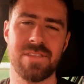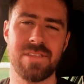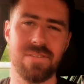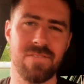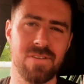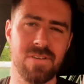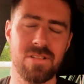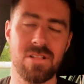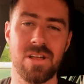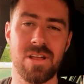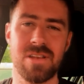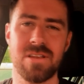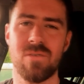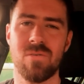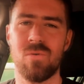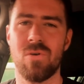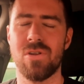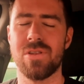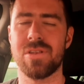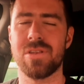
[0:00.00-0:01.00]
difficult as
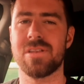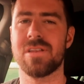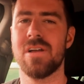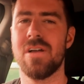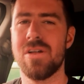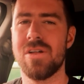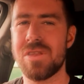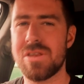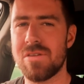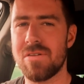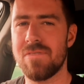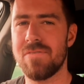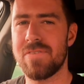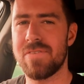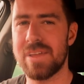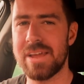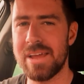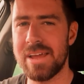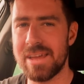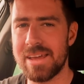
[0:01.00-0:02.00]
it was,
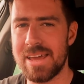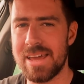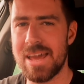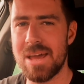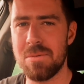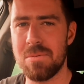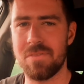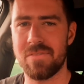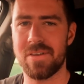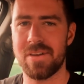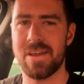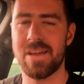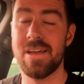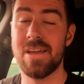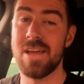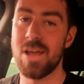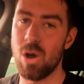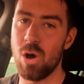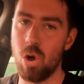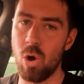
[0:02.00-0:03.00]
something came of it.
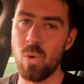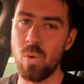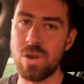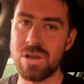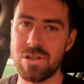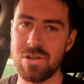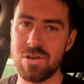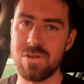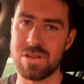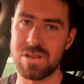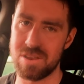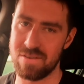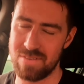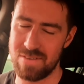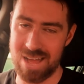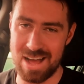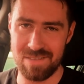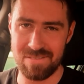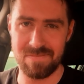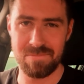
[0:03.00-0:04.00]
It always does. And
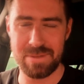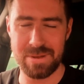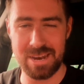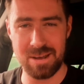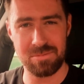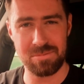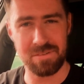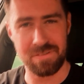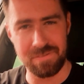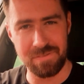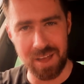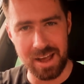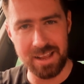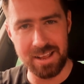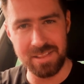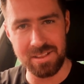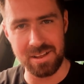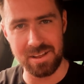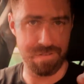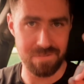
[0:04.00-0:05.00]
if you haven't been able to
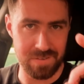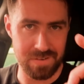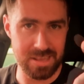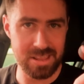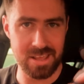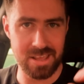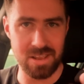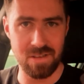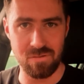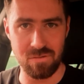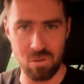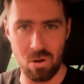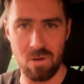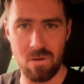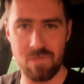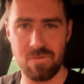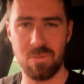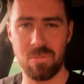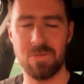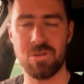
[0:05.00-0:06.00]
find the thing that you've
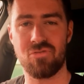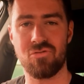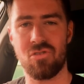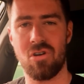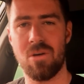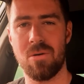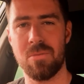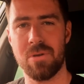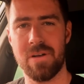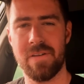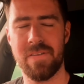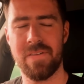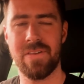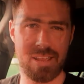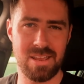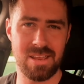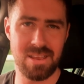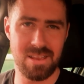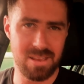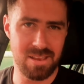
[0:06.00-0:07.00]
got from the trauma,
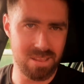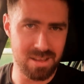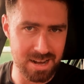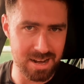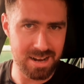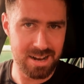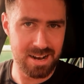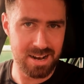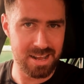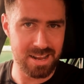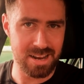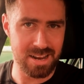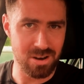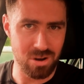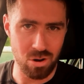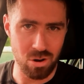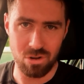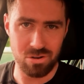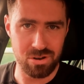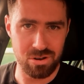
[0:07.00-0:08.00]
then you're clearly
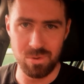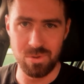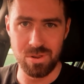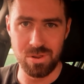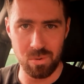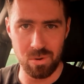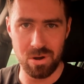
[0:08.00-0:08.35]
not doing the